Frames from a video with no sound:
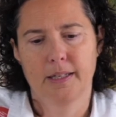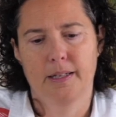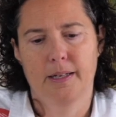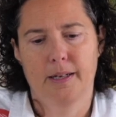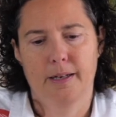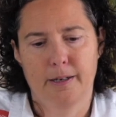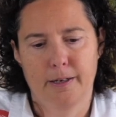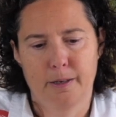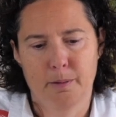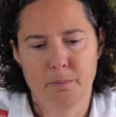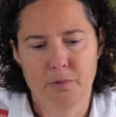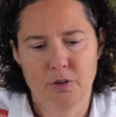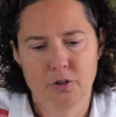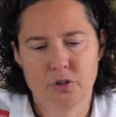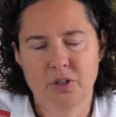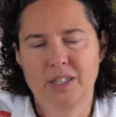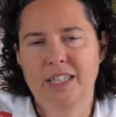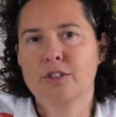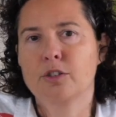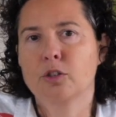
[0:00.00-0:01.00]

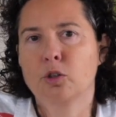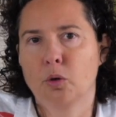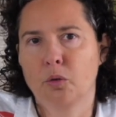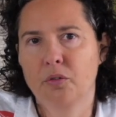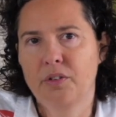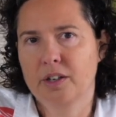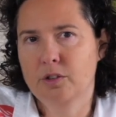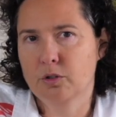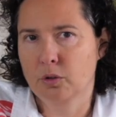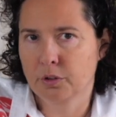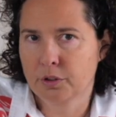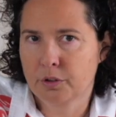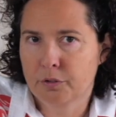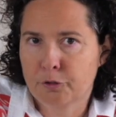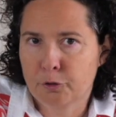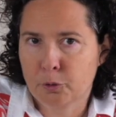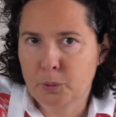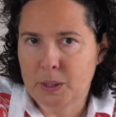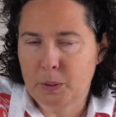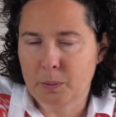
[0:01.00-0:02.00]
So that's the context on the
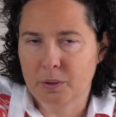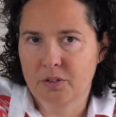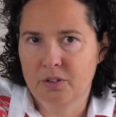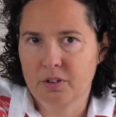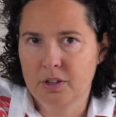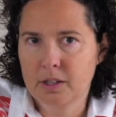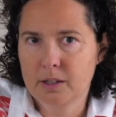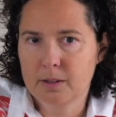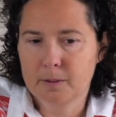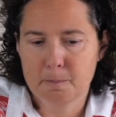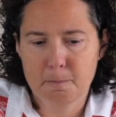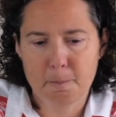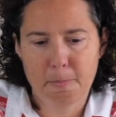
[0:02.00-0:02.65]
frequency.